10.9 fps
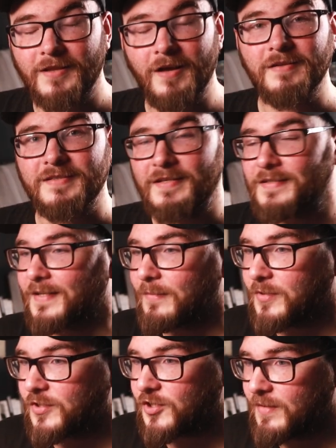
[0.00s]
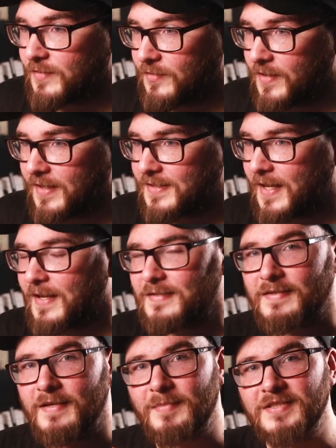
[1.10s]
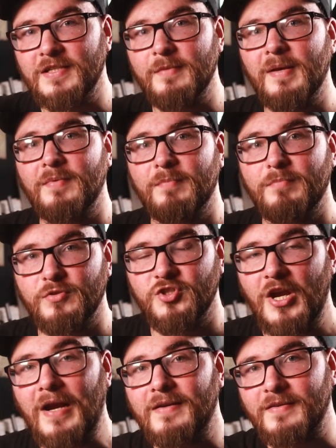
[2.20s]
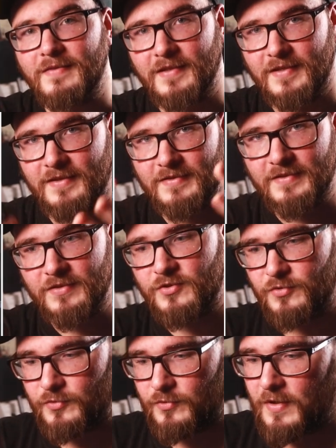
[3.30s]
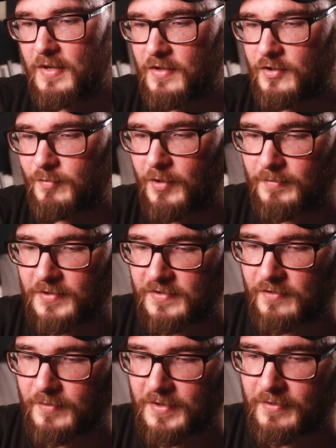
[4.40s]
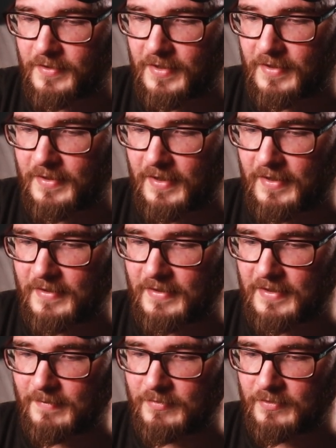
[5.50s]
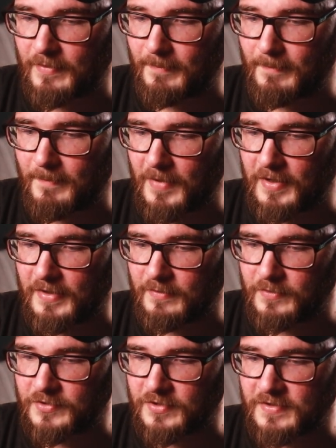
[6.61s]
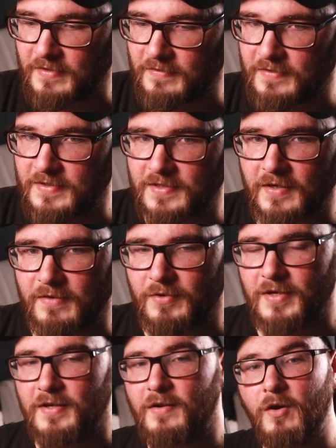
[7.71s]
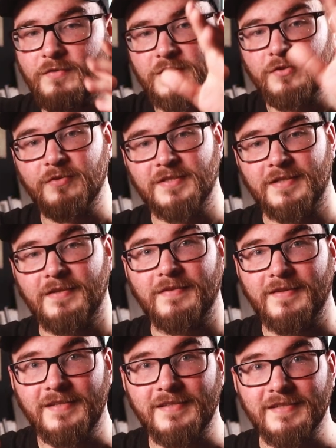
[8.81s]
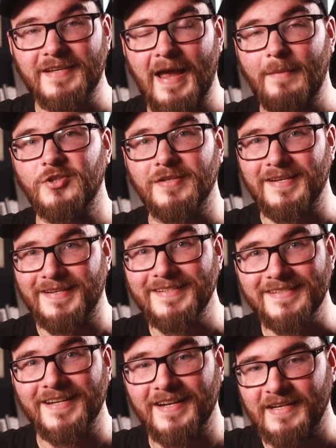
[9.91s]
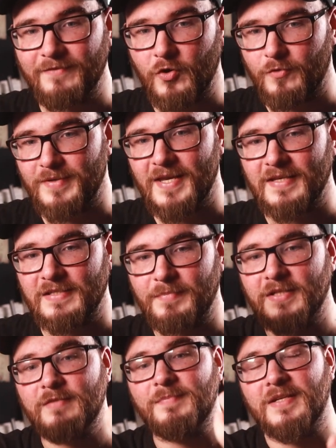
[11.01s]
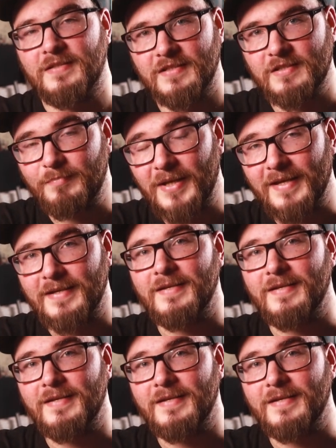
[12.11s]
last thing that I want to share with you guys is the ability to be able to project things to your prompter. So if we go ahead and enable mine, which is this guy right here, obviously you can see that this is captured inside of OBS, but it's being displayed